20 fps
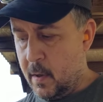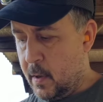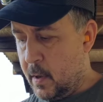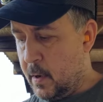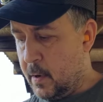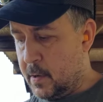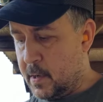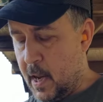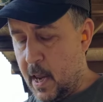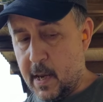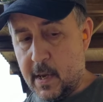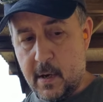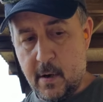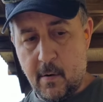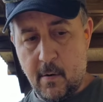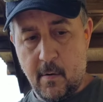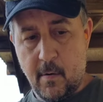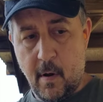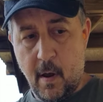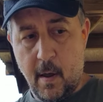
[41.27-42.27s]
you take
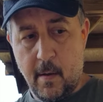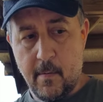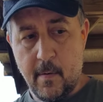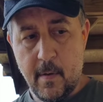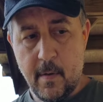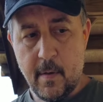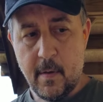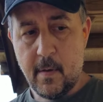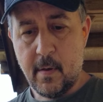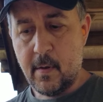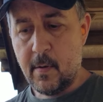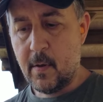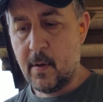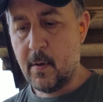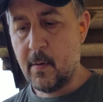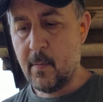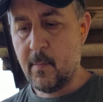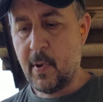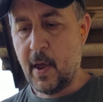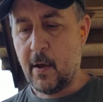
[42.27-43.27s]
your uh,
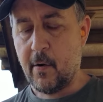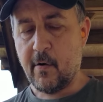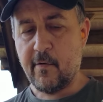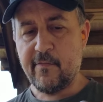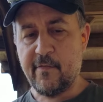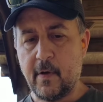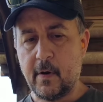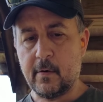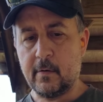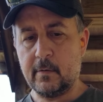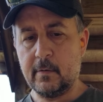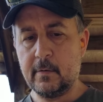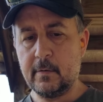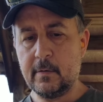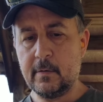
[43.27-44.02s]
powder funnel,